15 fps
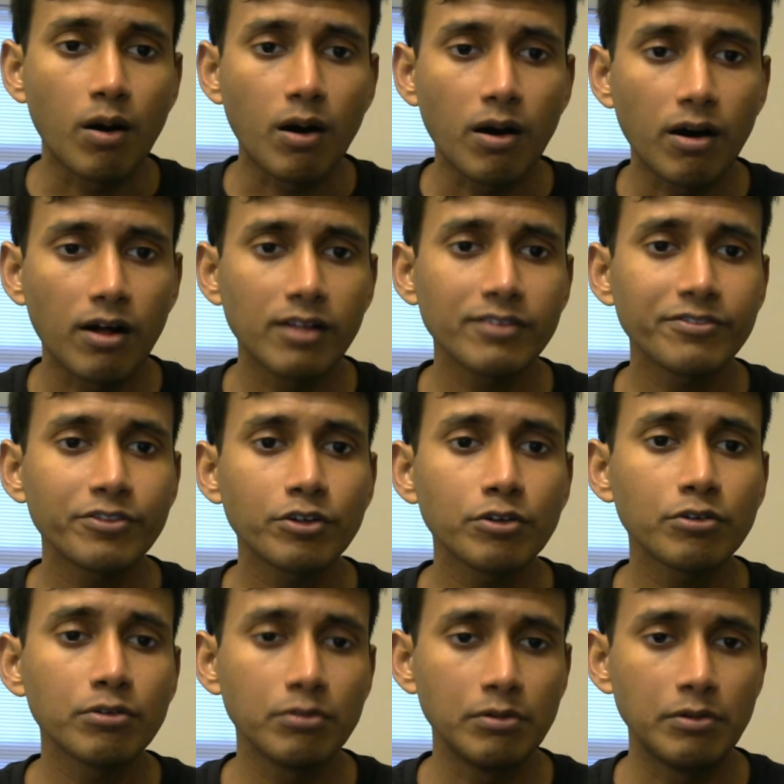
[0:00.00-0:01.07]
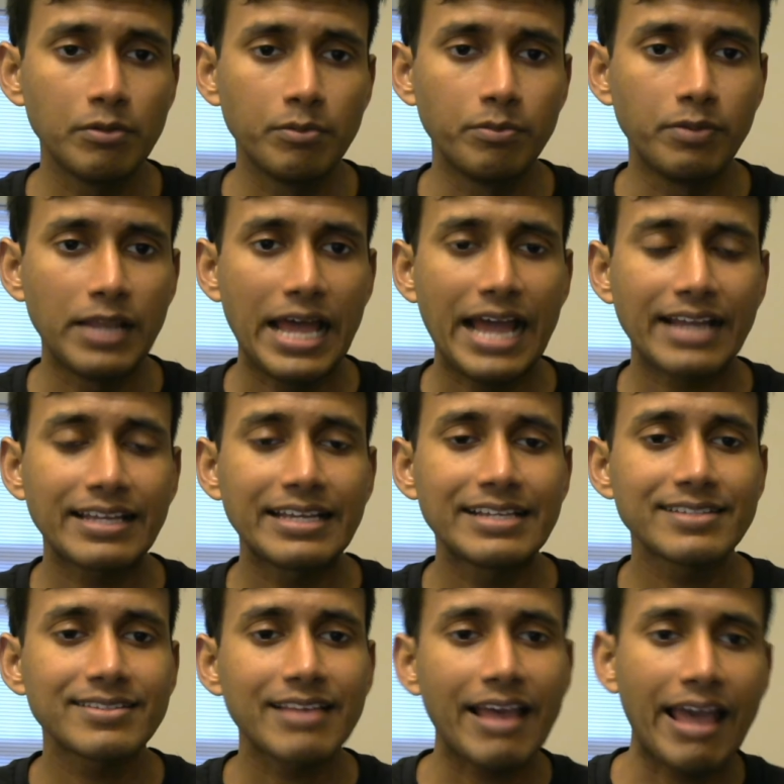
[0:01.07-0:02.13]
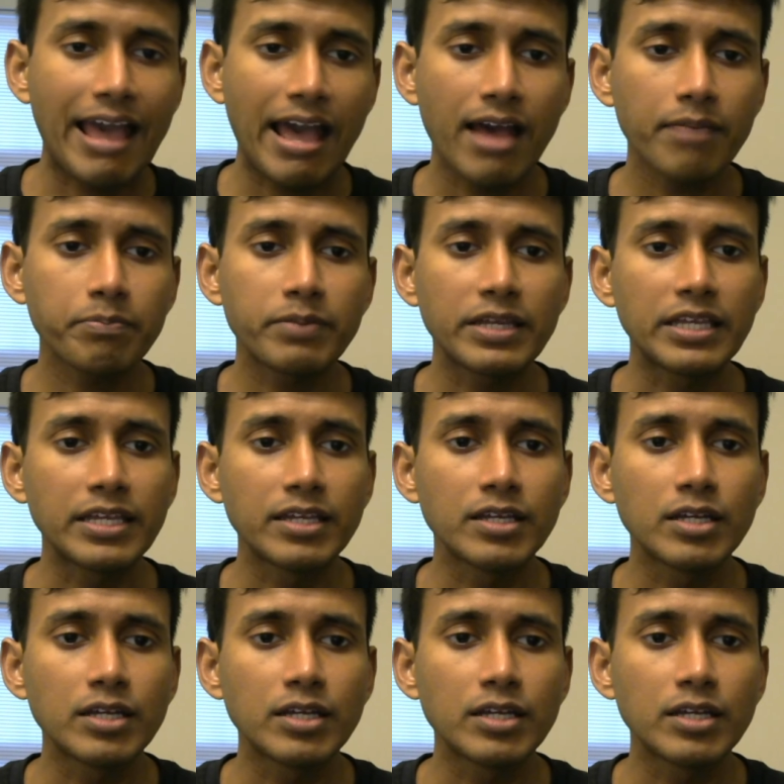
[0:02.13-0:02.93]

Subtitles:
although black is happy